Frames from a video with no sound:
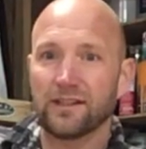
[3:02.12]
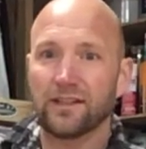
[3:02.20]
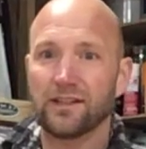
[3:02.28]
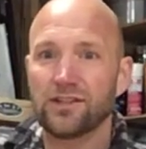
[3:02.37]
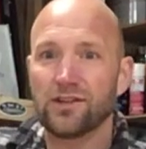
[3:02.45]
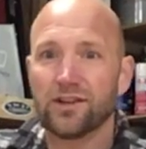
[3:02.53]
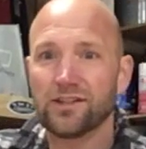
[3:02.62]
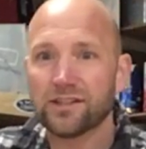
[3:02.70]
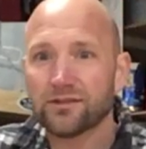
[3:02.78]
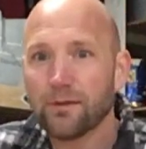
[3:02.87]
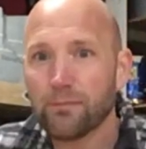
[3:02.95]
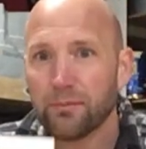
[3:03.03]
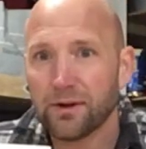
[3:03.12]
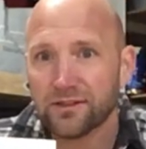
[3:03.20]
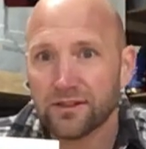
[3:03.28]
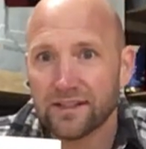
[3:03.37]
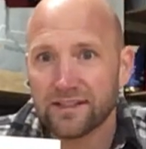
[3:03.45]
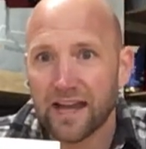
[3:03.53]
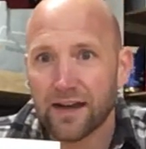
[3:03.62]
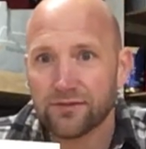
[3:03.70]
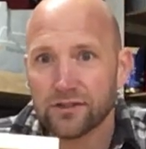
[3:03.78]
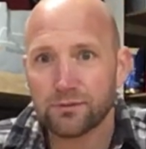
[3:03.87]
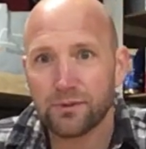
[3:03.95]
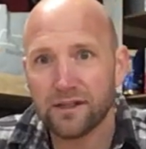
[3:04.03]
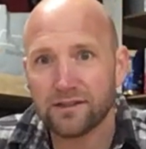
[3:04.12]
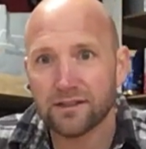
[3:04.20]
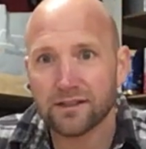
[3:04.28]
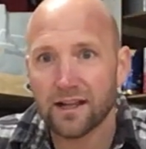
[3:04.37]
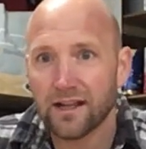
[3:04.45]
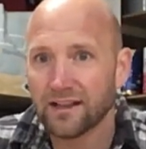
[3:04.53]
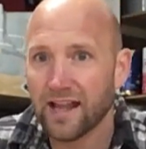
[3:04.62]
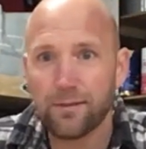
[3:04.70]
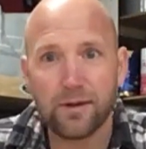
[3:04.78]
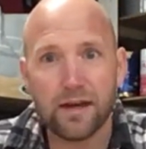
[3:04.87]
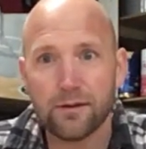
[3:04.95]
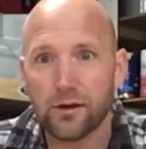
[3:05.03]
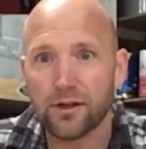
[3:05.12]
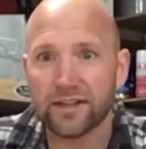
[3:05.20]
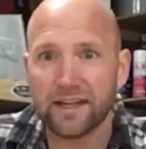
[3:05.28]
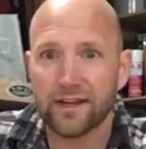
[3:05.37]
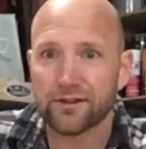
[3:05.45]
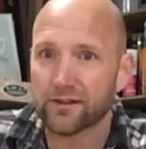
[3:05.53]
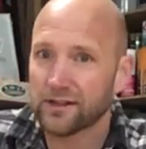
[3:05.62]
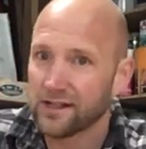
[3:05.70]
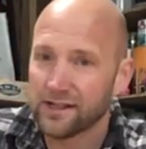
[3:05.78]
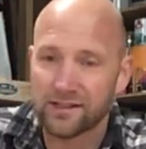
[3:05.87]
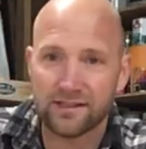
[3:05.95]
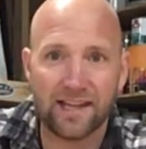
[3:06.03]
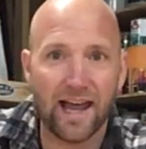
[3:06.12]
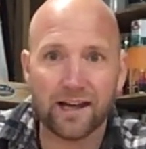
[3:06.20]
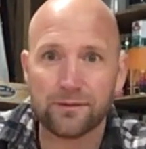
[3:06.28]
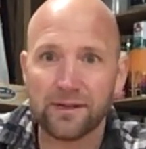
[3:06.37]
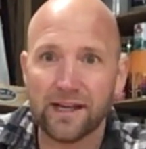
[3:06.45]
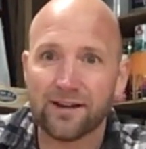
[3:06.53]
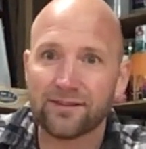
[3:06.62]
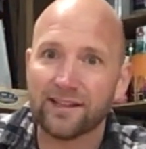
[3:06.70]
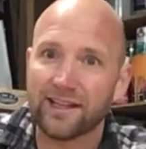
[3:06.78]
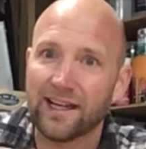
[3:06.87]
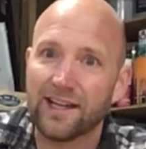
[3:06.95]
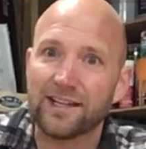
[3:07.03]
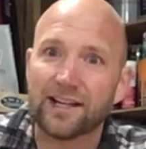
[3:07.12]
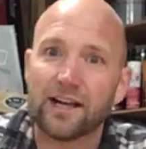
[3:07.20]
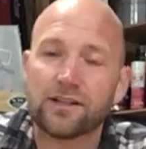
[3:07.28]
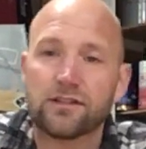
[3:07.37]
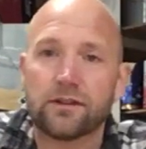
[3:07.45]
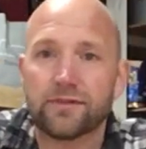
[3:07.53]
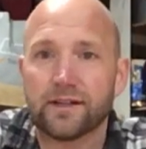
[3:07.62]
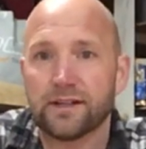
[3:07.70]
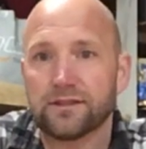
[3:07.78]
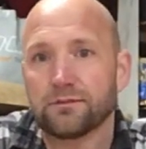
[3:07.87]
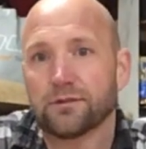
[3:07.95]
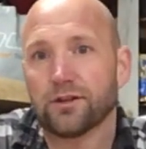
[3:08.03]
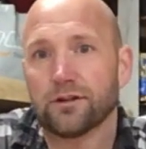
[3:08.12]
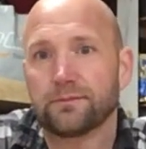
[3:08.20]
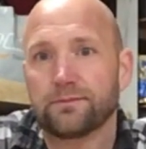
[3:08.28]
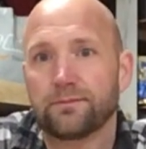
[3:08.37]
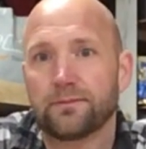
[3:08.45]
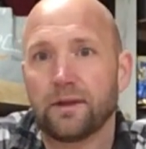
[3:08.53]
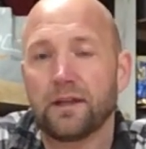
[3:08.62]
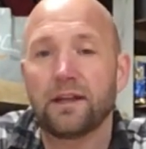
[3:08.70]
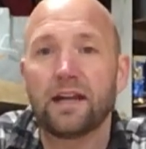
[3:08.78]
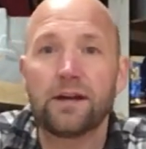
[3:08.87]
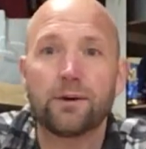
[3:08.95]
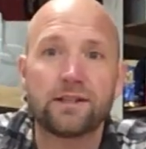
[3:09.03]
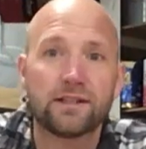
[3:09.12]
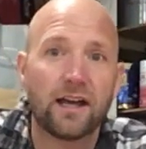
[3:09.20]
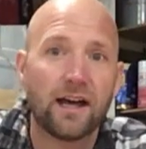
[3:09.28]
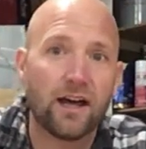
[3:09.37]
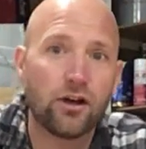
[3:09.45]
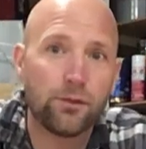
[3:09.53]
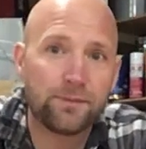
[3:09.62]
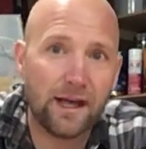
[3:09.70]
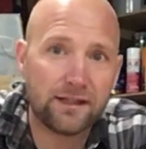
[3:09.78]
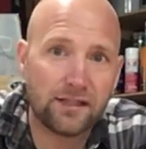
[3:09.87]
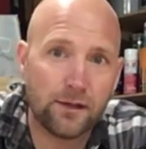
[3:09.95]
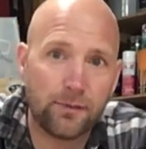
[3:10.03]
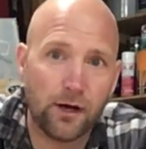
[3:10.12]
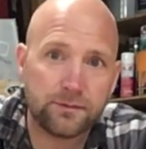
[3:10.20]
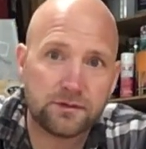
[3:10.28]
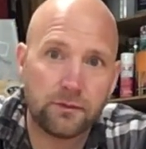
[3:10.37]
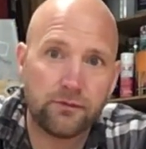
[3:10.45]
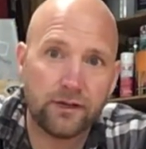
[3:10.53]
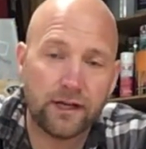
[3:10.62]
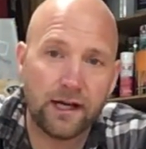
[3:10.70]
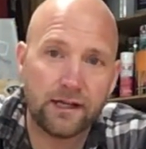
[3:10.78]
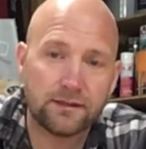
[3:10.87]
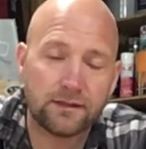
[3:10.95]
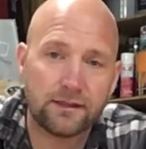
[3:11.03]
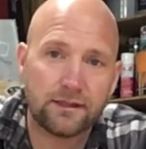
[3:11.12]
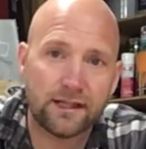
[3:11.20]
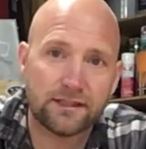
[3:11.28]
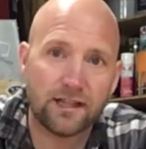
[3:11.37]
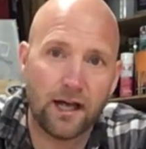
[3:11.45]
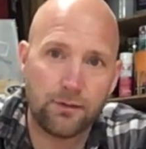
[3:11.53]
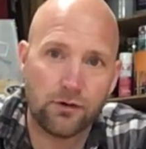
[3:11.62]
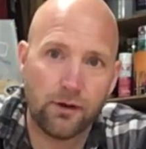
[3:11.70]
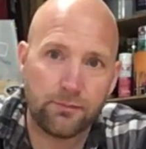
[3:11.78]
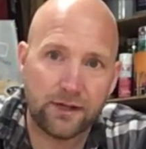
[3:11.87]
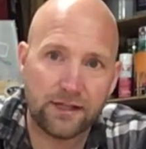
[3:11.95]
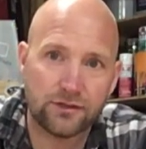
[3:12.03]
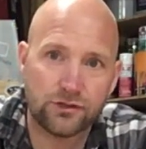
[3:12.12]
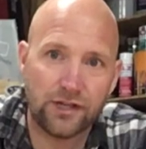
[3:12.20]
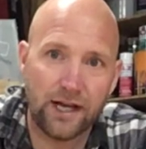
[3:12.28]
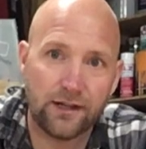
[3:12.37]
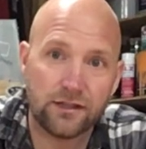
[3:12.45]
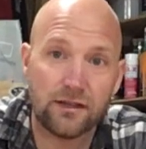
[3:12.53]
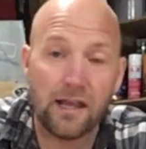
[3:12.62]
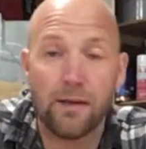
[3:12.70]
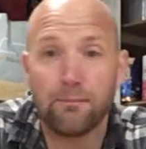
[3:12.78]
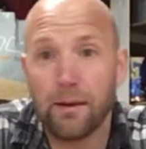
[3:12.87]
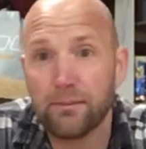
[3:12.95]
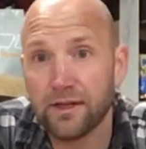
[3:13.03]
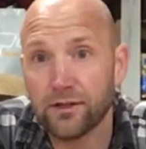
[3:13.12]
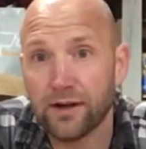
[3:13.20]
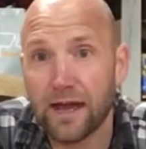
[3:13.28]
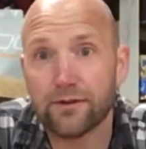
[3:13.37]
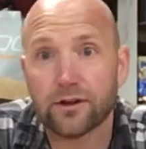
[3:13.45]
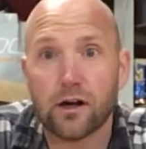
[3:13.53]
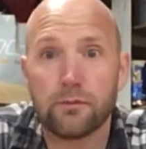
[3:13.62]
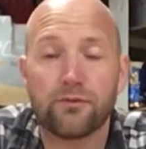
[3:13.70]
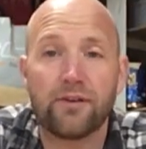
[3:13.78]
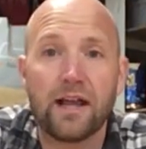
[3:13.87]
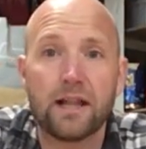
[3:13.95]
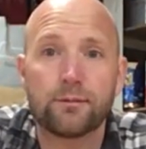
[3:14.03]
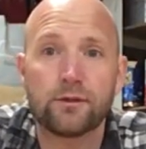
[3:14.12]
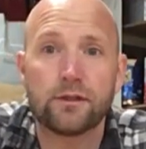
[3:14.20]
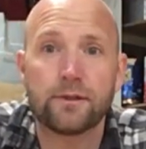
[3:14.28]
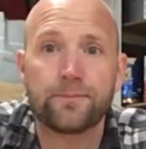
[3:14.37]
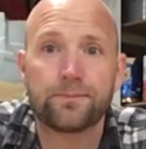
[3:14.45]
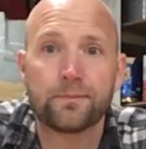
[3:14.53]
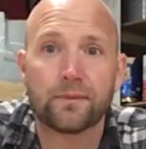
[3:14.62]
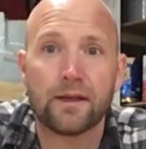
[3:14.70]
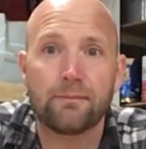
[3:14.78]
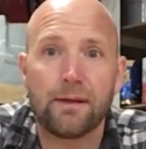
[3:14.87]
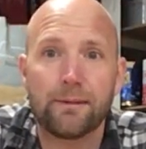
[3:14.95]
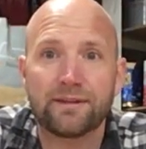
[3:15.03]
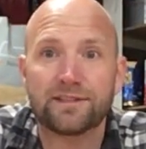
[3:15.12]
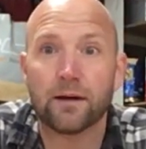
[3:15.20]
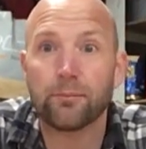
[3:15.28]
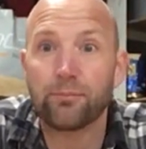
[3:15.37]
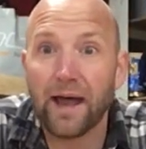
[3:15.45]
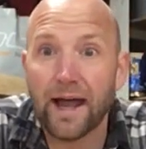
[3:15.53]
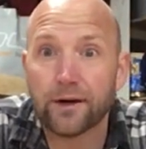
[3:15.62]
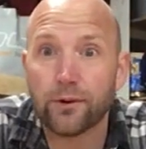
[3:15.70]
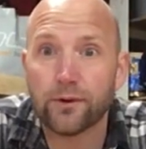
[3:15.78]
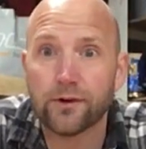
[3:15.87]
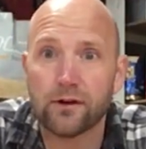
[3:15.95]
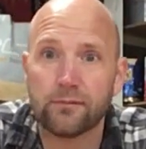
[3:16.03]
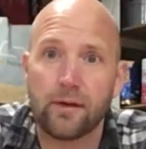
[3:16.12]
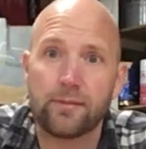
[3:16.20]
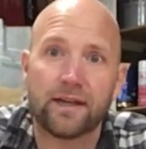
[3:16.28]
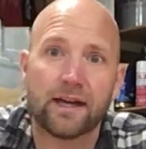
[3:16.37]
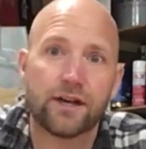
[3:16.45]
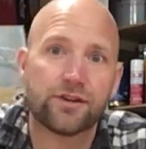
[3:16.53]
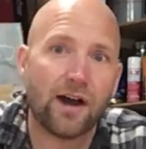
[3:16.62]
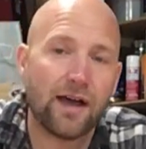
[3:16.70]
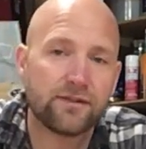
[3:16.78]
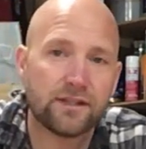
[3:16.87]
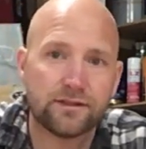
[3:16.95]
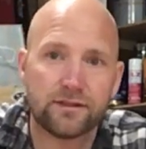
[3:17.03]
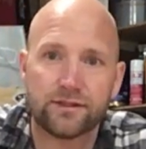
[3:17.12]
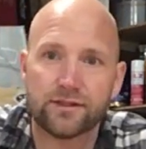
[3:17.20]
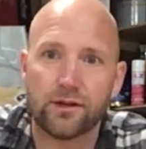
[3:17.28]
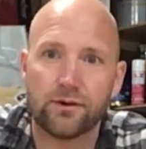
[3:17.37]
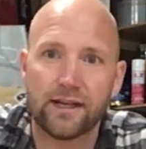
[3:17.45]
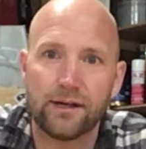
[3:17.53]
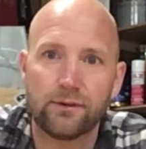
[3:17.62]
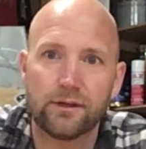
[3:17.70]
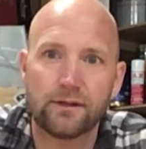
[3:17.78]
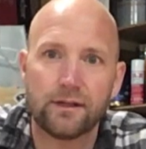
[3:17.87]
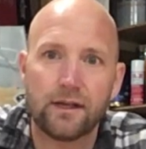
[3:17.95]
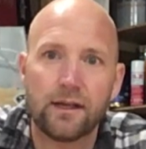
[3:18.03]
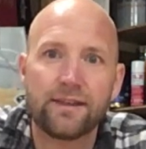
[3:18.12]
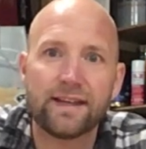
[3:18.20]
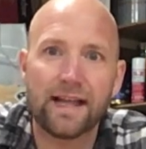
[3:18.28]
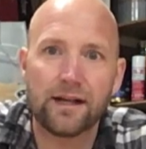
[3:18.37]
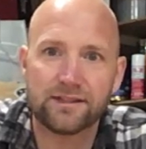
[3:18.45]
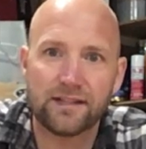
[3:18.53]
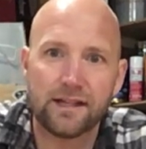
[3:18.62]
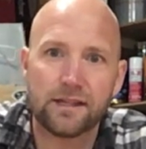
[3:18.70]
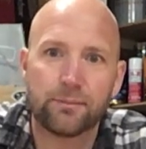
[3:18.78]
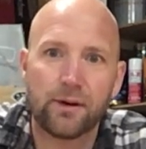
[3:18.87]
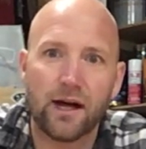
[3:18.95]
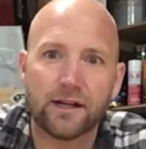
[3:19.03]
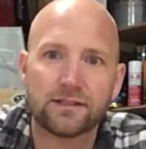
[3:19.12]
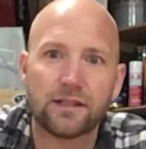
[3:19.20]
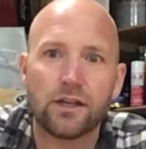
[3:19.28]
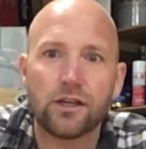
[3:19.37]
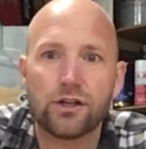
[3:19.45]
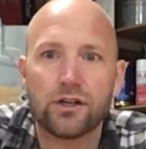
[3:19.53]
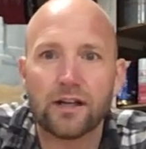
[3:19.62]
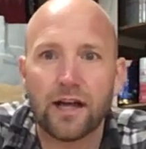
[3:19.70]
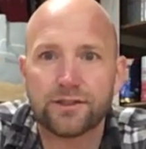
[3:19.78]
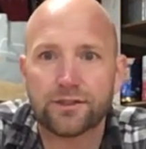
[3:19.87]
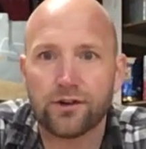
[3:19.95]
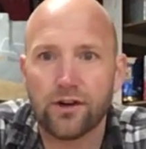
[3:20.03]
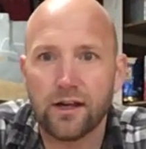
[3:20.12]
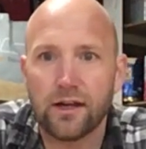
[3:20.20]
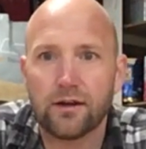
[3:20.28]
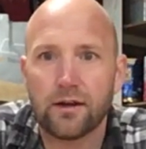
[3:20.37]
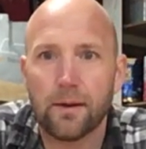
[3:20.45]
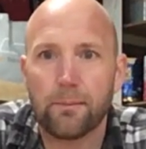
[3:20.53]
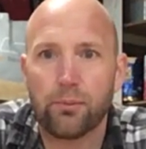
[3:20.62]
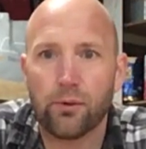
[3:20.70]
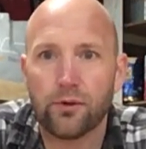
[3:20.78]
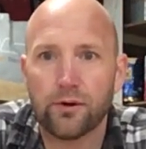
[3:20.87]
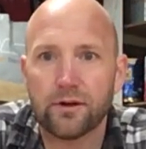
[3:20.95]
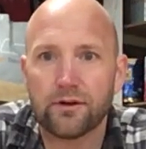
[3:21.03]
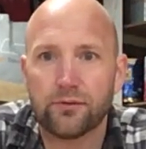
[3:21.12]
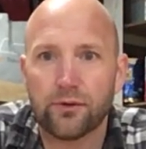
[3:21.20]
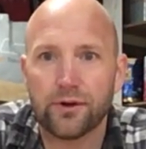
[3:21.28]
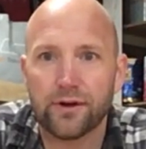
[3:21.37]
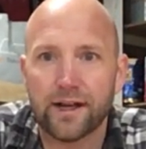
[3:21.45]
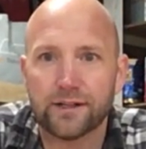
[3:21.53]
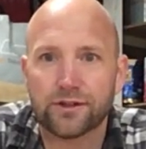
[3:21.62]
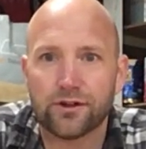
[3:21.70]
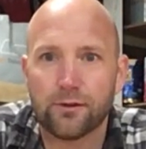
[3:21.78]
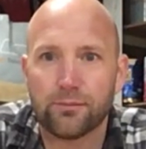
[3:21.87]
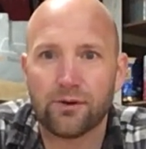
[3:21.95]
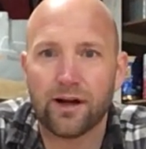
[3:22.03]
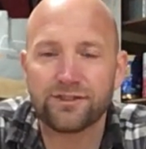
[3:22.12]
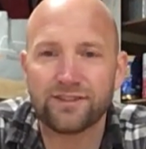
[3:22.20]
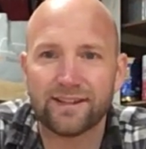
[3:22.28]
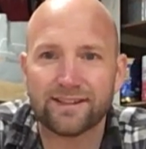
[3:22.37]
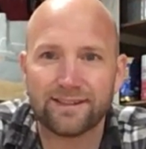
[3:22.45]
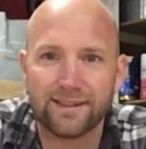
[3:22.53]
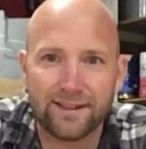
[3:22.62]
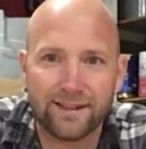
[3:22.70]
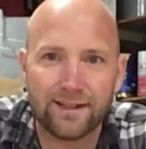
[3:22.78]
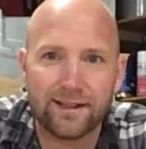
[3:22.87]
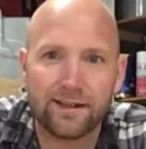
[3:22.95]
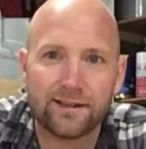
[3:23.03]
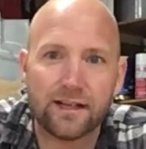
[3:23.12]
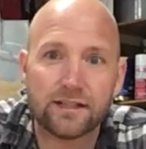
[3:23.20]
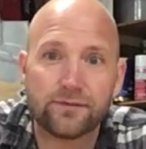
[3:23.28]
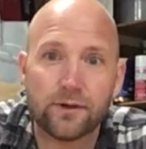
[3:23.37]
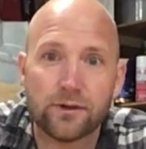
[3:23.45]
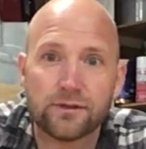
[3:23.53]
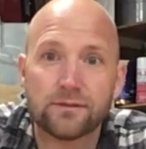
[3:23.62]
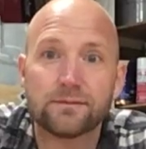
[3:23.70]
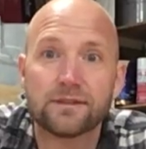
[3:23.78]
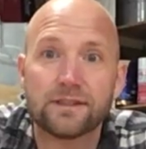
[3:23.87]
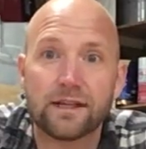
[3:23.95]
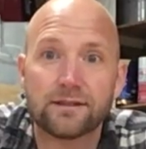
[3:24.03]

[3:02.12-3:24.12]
you could just rip a bunch of these 1/2 inch pieces, laminate them all together, stack them down, and you got yourself a custom curb. Anyways, I hope that tip helps some of you guys. Next time you're up against a challenge, maybe you don't have a curb available, maybe it's on back order, maybe you got to drive a distance to go get one. Think outside the box. Utilize KERDI-BOARD for your next curb project. Thanks, folks. Stay